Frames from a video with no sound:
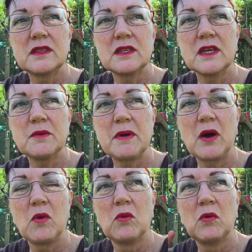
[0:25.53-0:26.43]
think
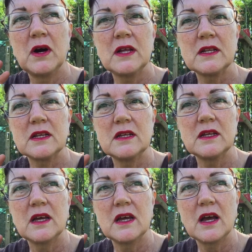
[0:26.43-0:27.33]
about what
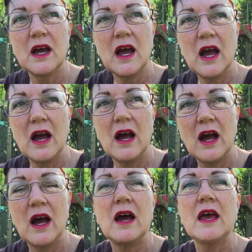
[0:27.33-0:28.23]

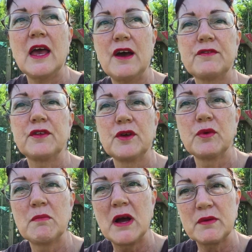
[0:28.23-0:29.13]
I have to do,
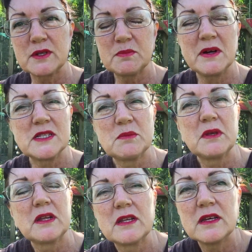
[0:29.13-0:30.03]
what my
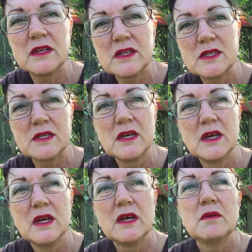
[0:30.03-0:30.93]
responsibility is,
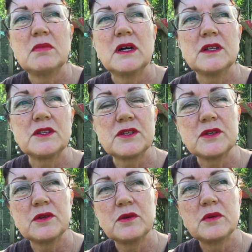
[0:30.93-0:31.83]
but
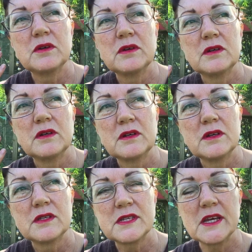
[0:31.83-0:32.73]
to
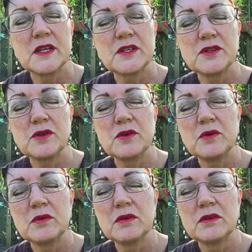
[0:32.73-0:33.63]
say
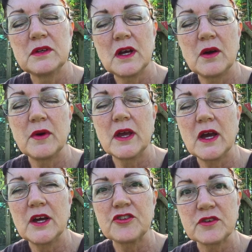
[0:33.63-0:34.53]
to Yahweh,
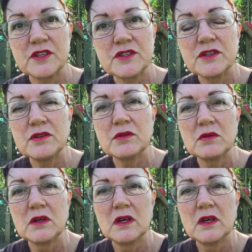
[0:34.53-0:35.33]
I trust you,